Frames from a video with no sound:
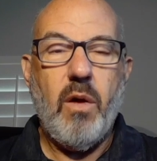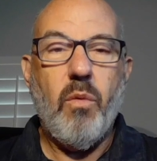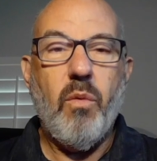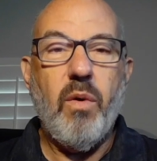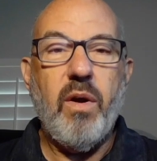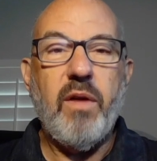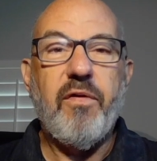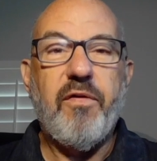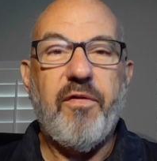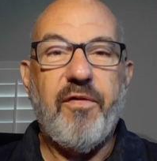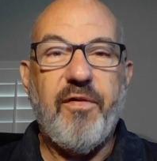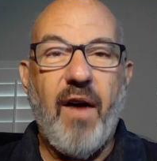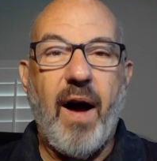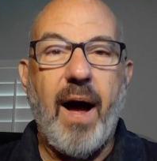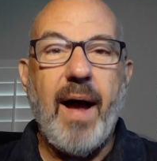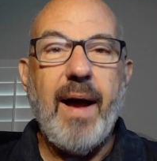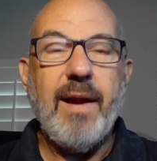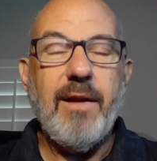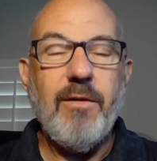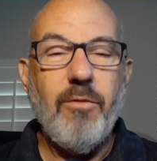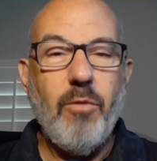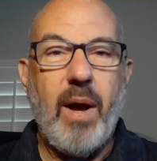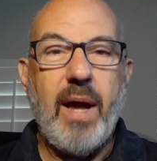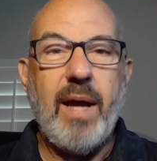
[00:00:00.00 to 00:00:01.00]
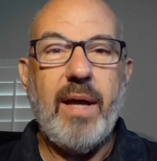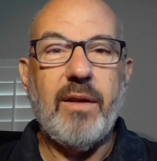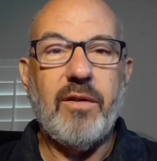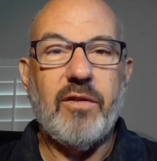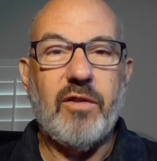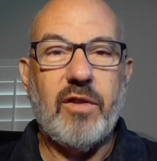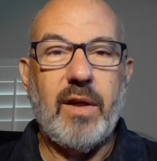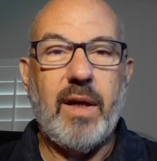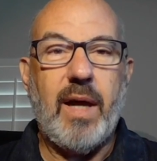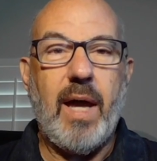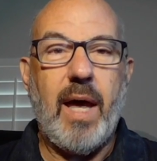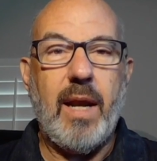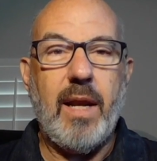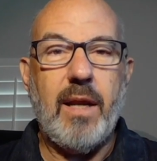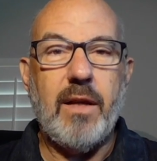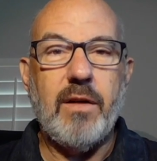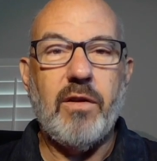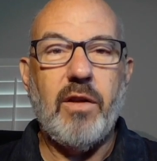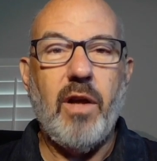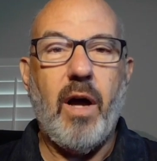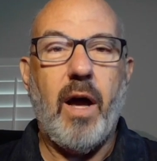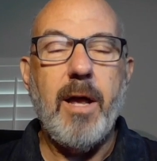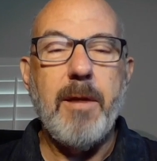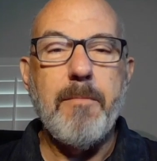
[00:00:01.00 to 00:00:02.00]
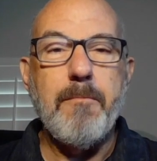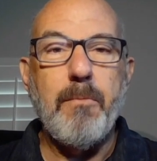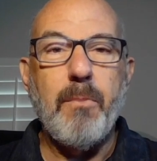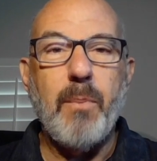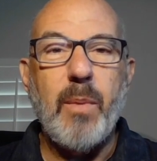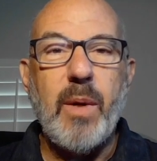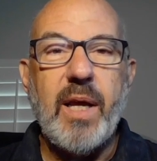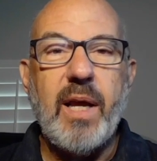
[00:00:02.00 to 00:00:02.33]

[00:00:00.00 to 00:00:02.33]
We find ways to get it done